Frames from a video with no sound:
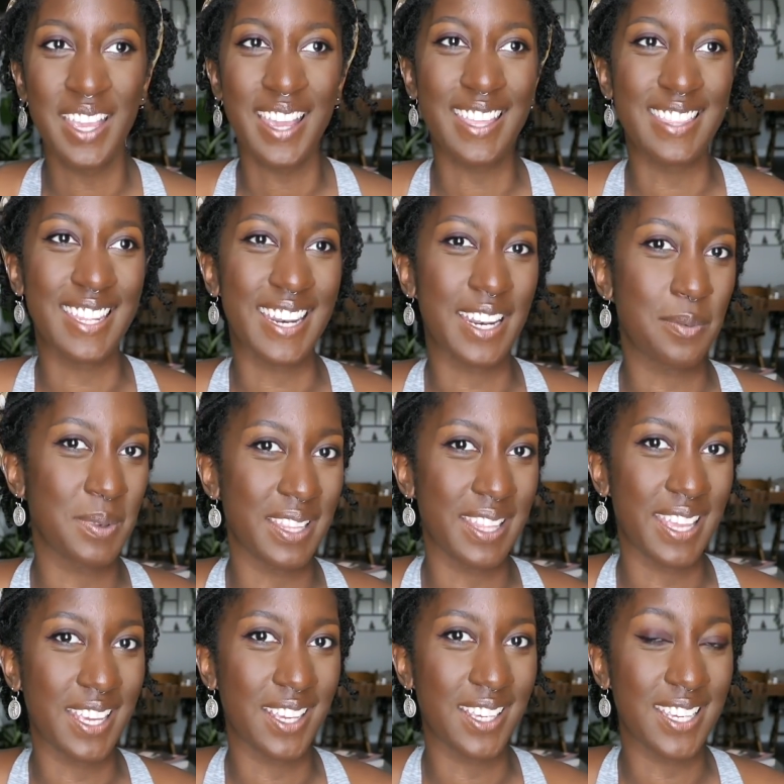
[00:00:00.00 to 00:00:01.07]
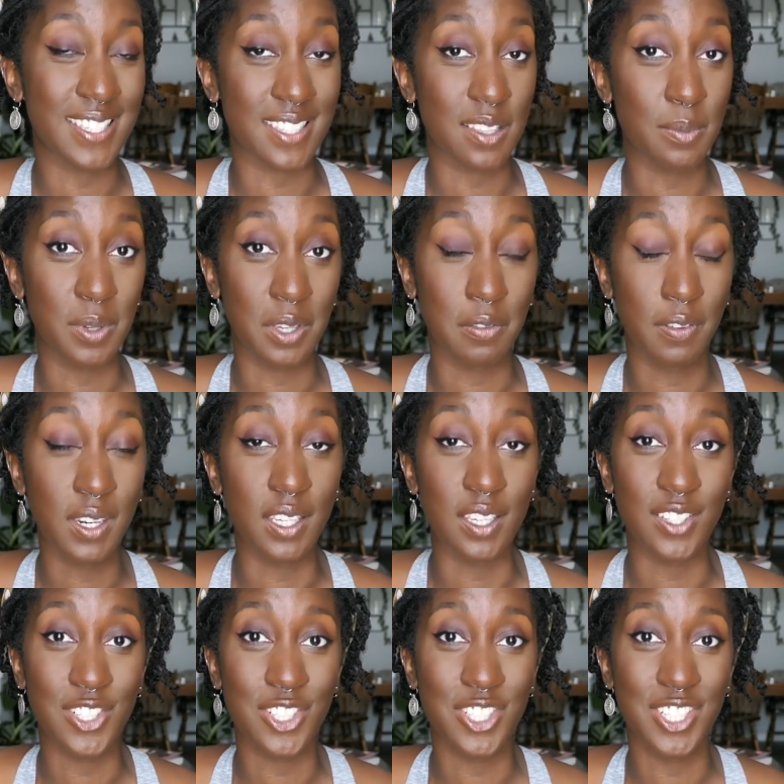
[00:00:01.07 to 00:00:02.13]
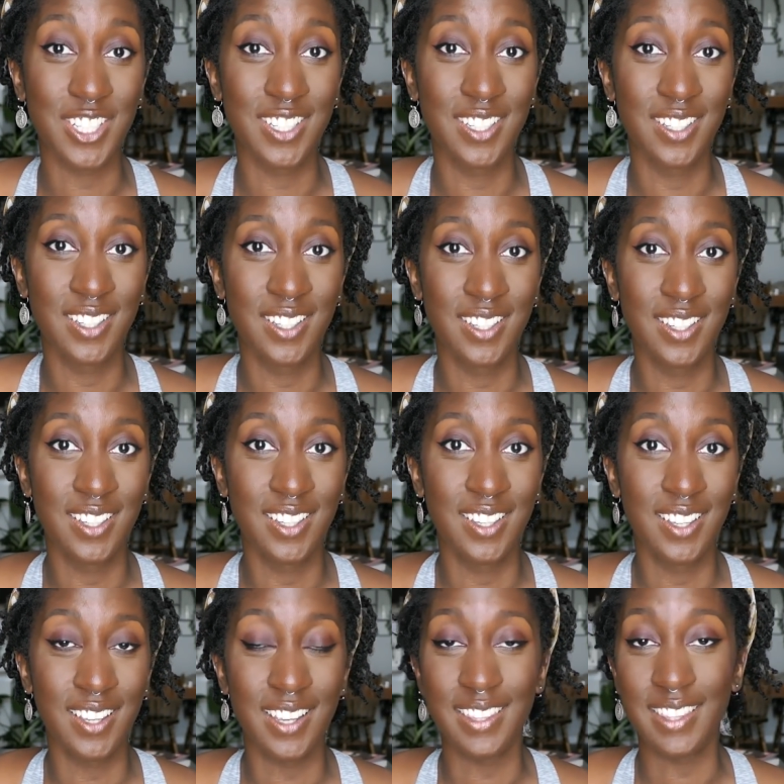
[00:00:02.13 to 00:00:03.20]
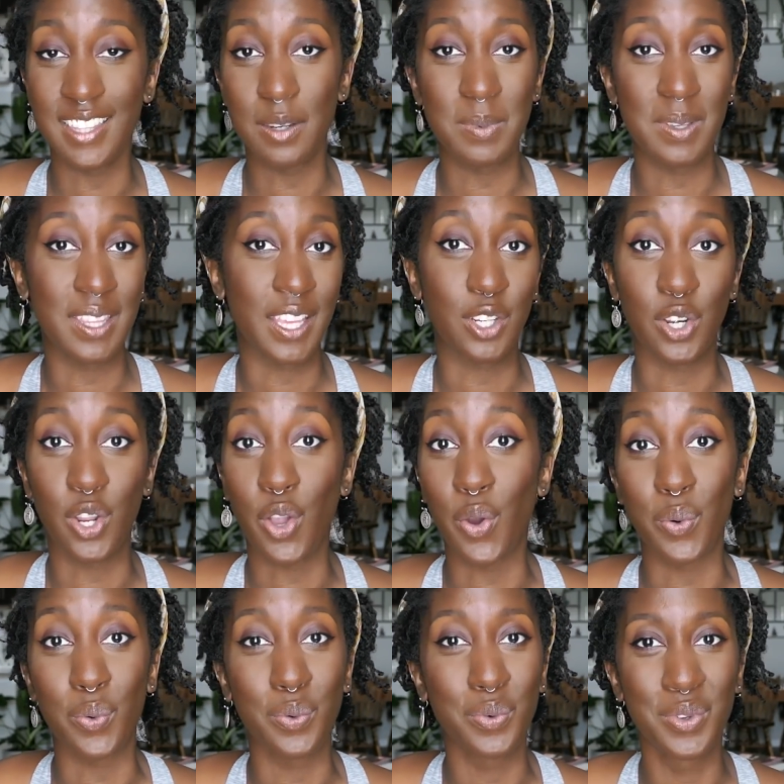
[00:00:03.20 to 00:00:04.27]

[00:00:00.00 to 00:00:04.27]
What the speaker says: And then I'd be like, is the book finished? And they'd be like, no.